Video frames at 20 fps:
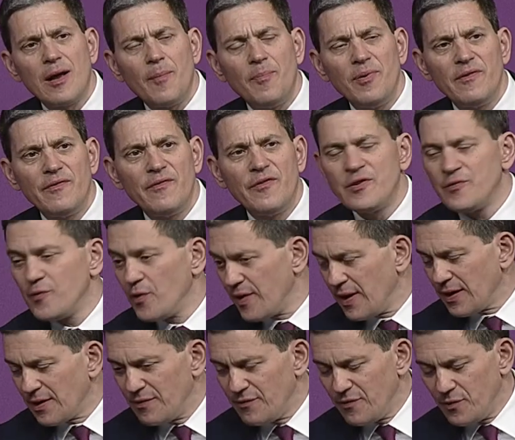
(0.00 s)
a couple of. First of all,
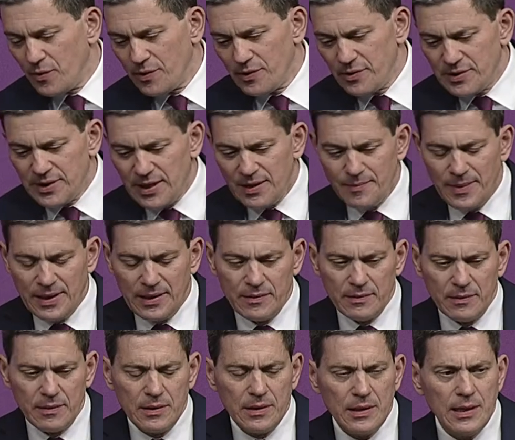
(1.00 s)
thank you for what you said
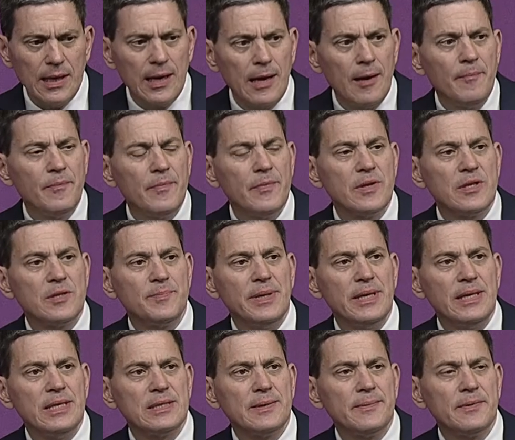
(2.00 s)
about um, the
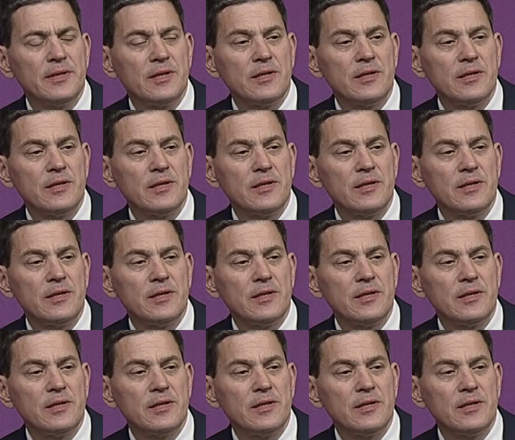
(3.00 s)
speech.